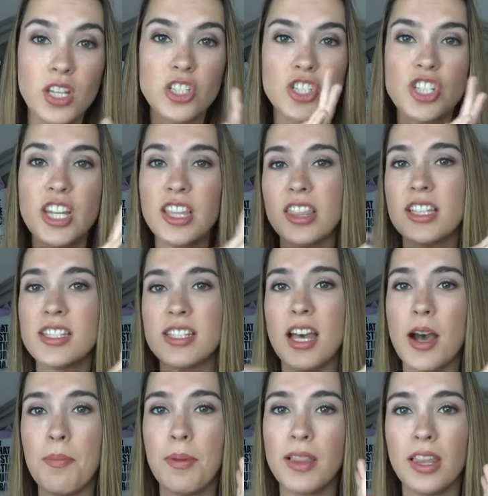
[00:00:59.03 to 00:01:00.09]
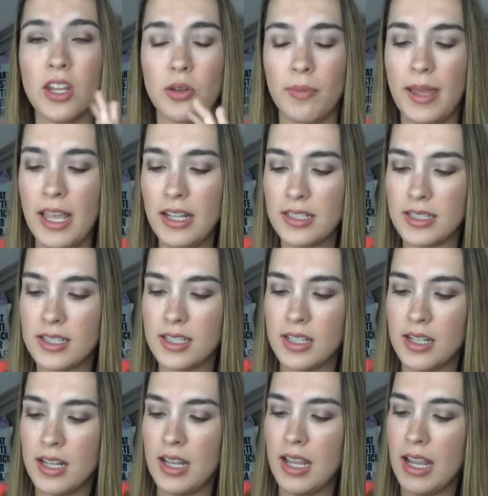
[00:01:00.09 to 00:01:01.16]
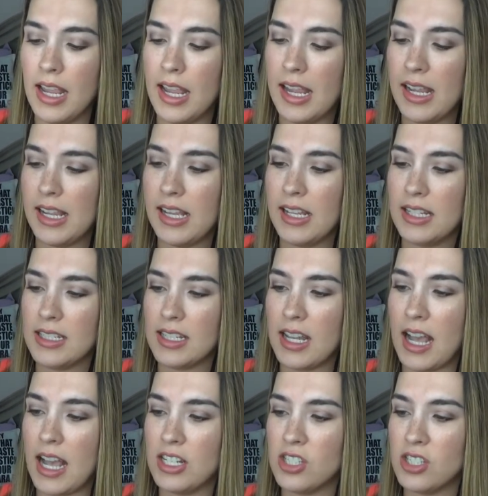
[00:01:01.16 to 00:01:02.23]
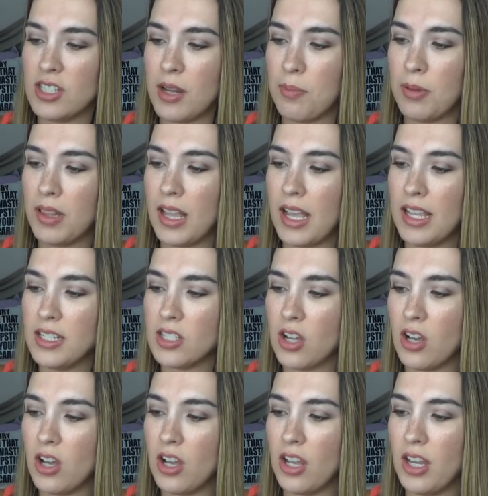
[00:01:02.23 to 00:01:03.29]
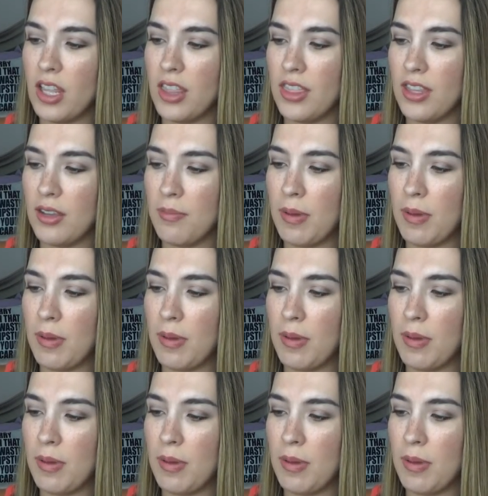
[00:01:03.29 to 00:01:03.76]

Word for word: shake this up a little bit and I just apply it on the